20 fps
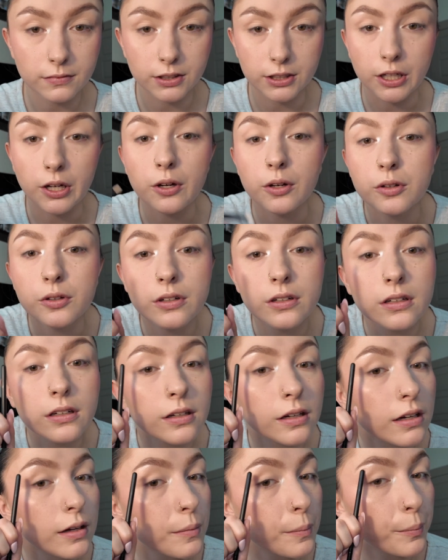So,
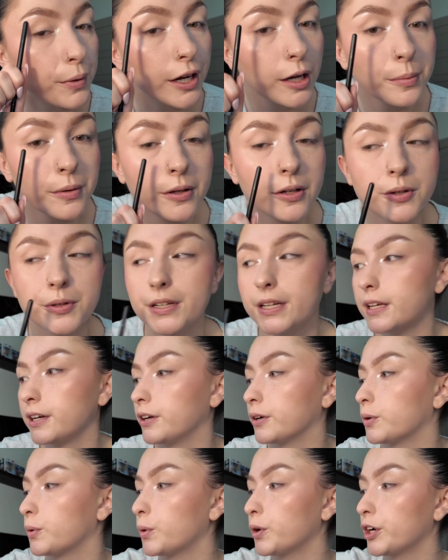brow bone,
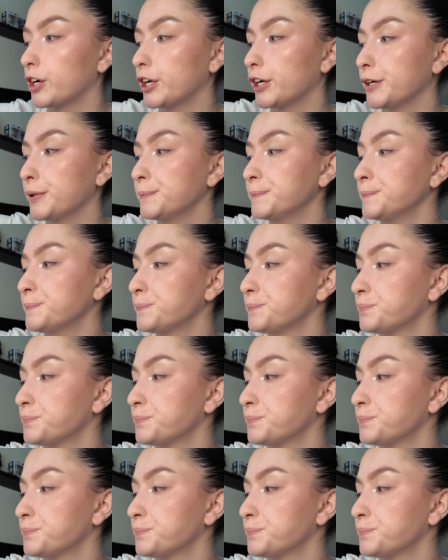inner corner.